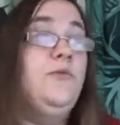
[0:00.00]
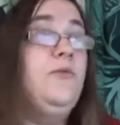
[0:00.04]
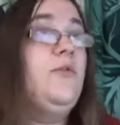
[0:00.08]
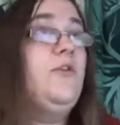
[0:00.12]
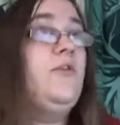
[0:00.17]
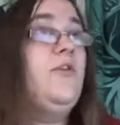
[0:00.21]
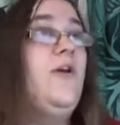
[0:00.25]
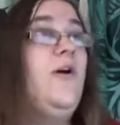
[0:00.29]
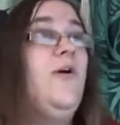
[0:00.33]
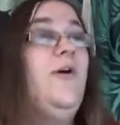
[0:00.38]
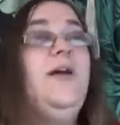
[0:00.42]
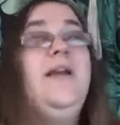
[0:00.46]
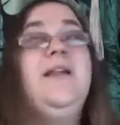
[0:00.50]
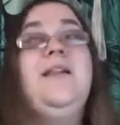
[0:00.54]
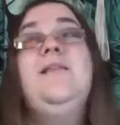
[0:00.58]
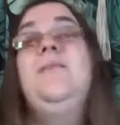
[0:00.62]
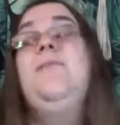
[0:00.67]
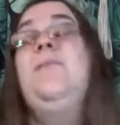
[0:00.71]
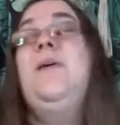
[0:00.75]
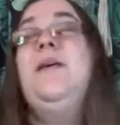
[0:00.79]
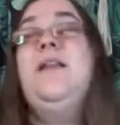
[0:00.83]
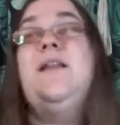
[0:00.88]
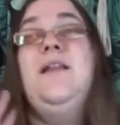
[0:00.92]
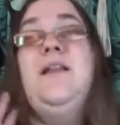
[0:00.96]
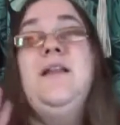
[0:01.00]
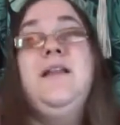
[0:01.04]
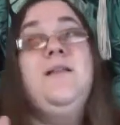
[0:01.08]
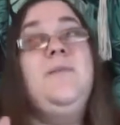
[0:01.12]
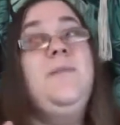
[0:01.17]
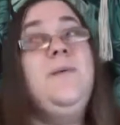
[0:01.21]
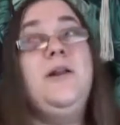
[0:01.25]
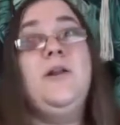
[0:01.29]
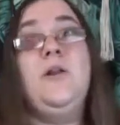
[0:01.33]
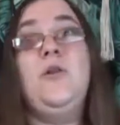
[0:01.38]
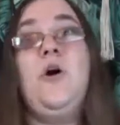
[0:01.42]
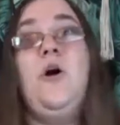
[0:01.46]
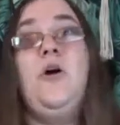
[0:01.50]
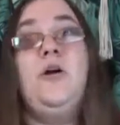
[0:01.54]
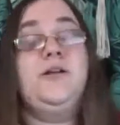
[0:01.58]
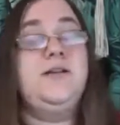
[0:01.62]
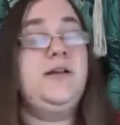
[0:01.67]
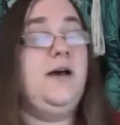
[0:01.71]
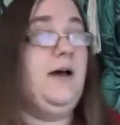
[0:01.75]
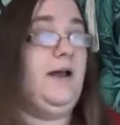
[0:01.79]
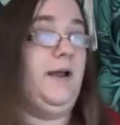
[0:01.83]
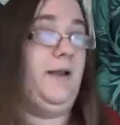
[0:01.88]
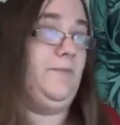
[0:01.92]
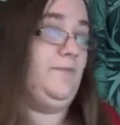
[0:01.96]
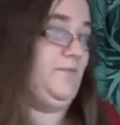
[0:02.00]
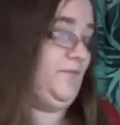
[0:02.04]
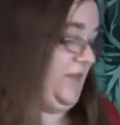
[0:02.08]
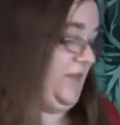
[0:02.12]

so it's been a long time.